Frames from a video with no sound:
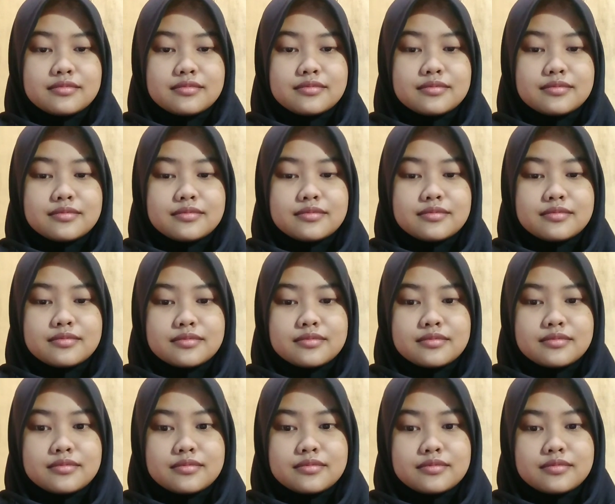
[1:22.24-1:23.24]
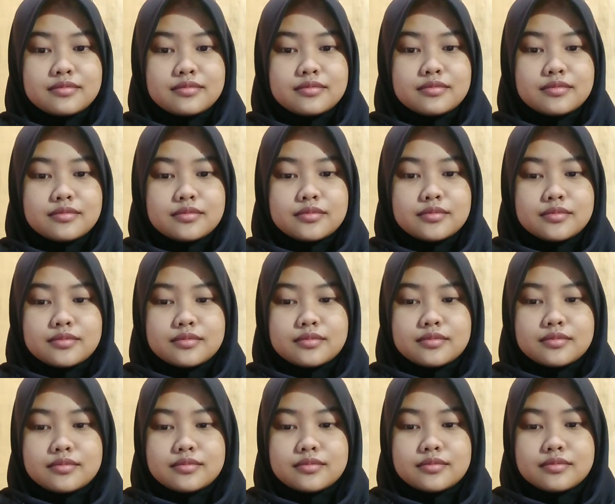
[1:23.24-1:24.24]
It turns out she'd been living
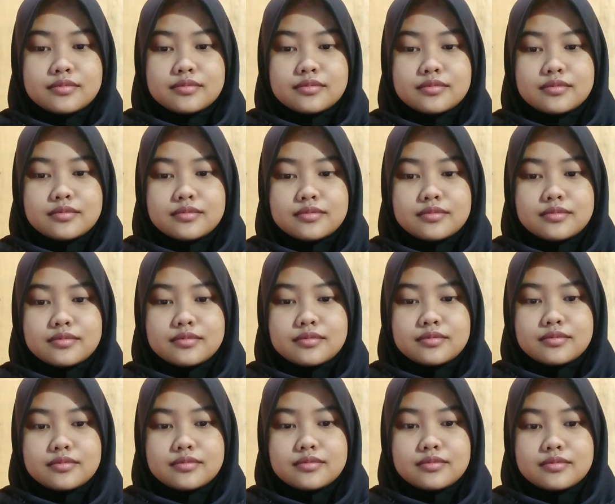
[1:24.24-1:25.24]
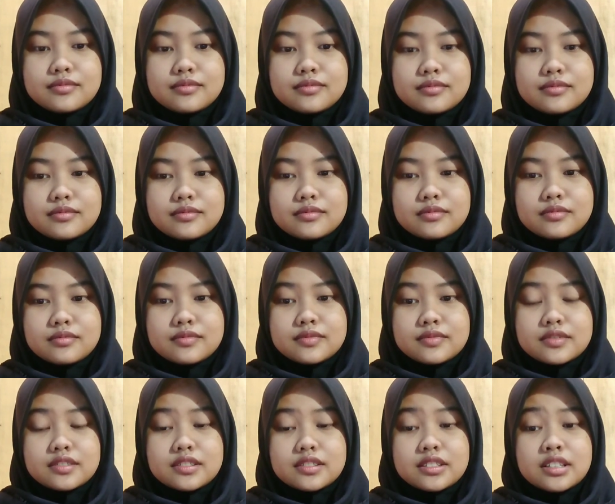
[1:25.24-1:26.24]
overseas, in Istanbul.
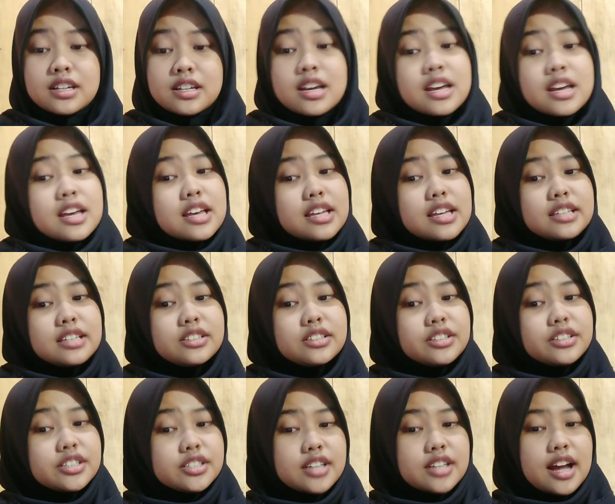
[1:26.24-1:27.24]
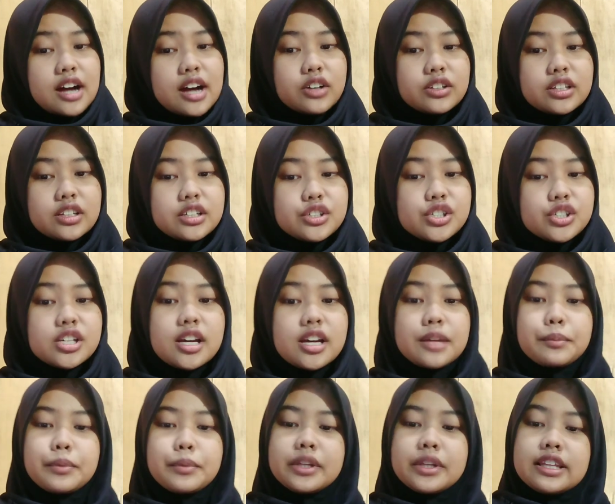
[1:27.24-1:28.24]
It turns out she
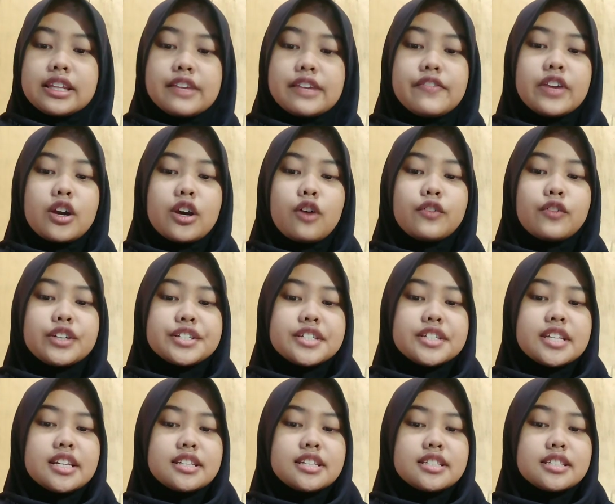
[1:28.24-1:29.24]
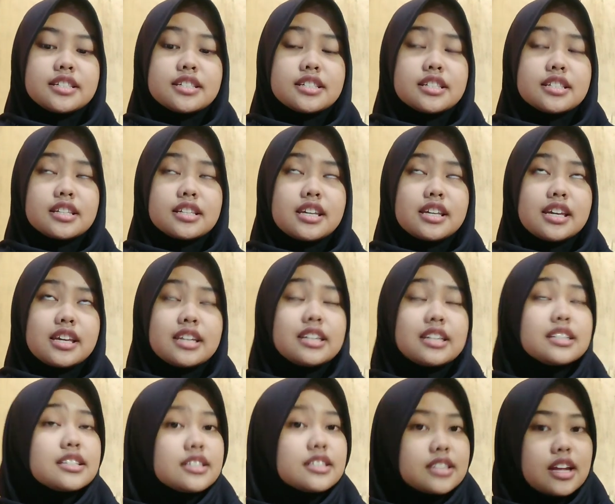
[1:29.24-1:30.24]
had been living overseas, in
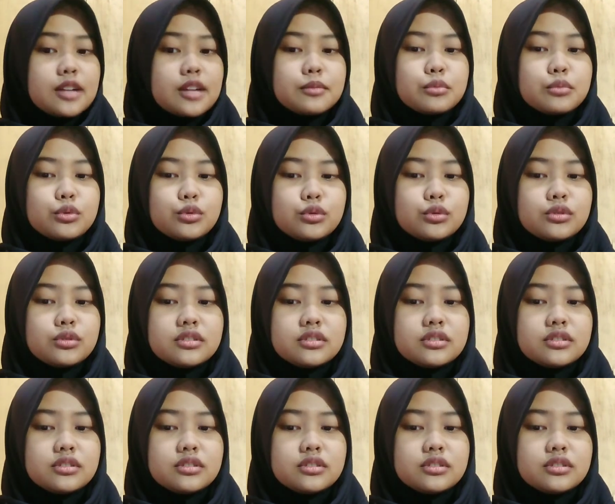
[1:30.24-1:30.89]
Istanbul